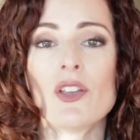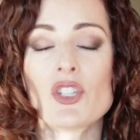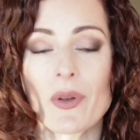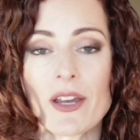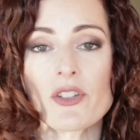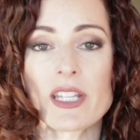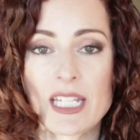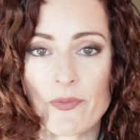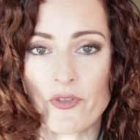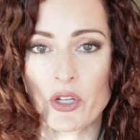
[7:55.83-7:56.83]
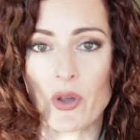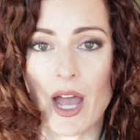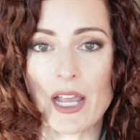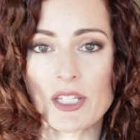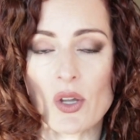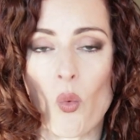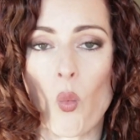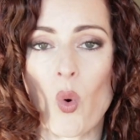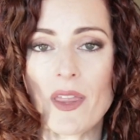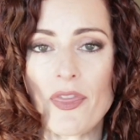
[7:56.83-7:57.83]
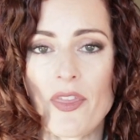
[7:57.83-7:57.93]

So here's a tip for you guys. One